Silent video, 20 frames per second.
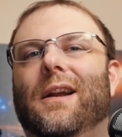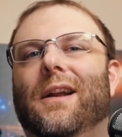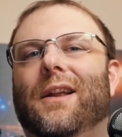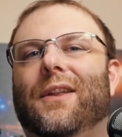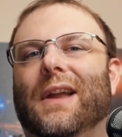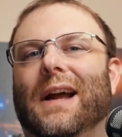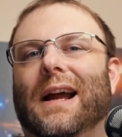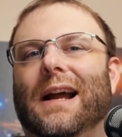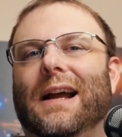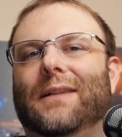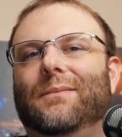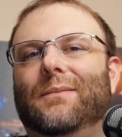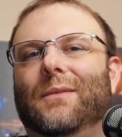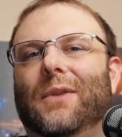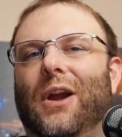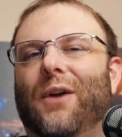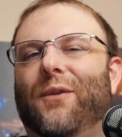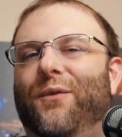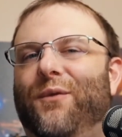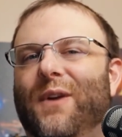that
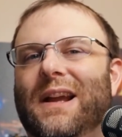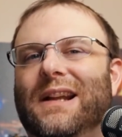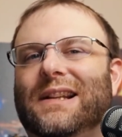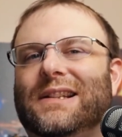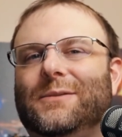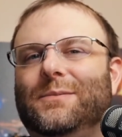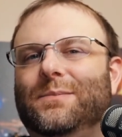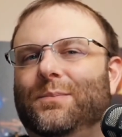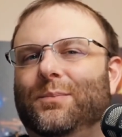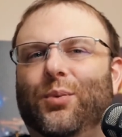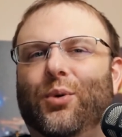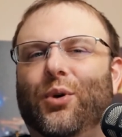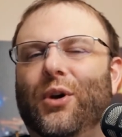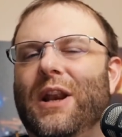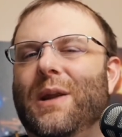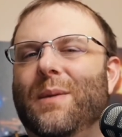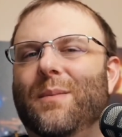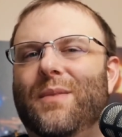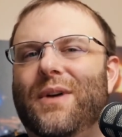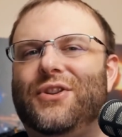affects
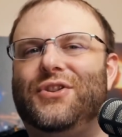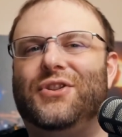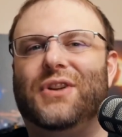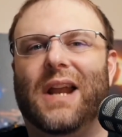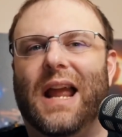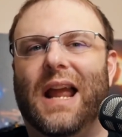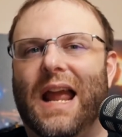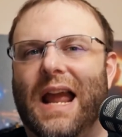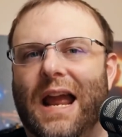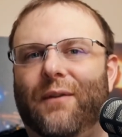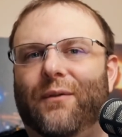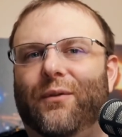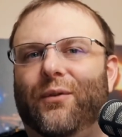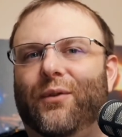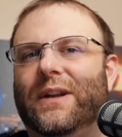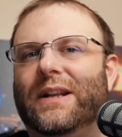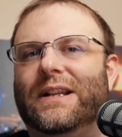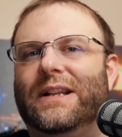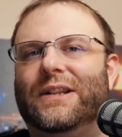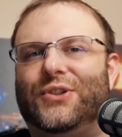pretty much
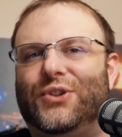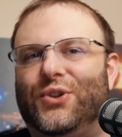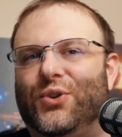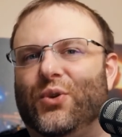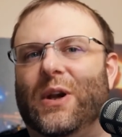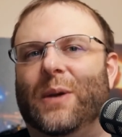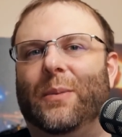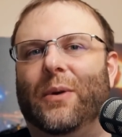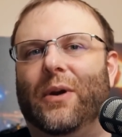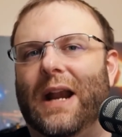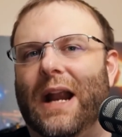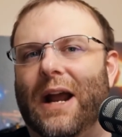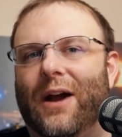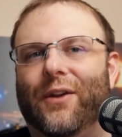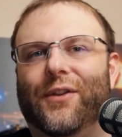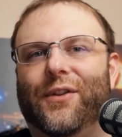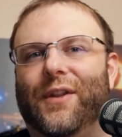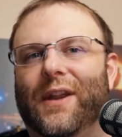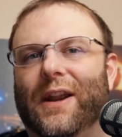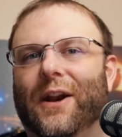every streamer
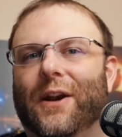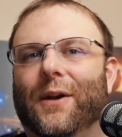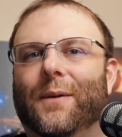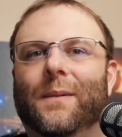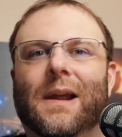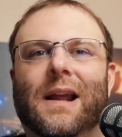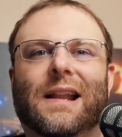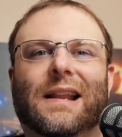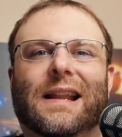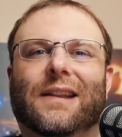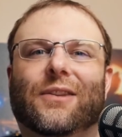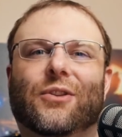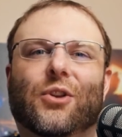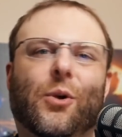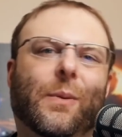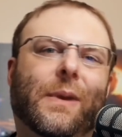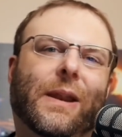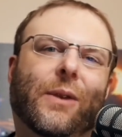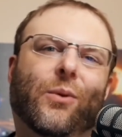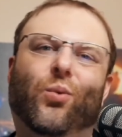out there that
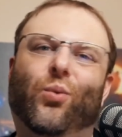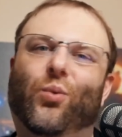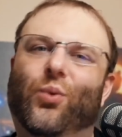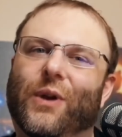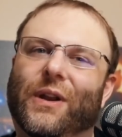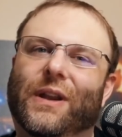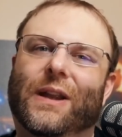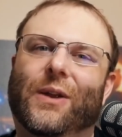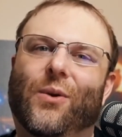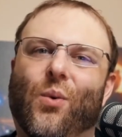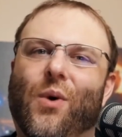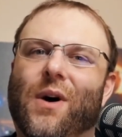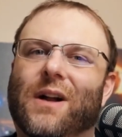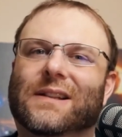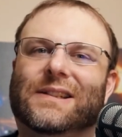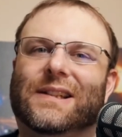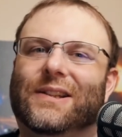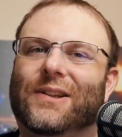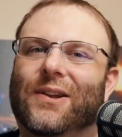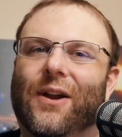nobody really wants
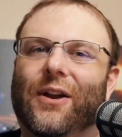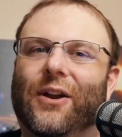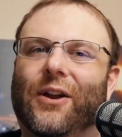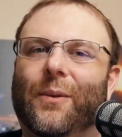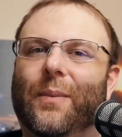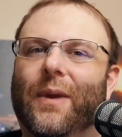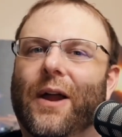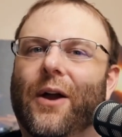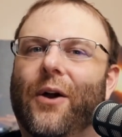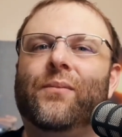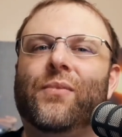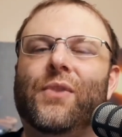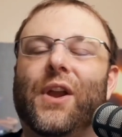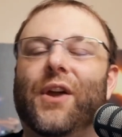to talk about.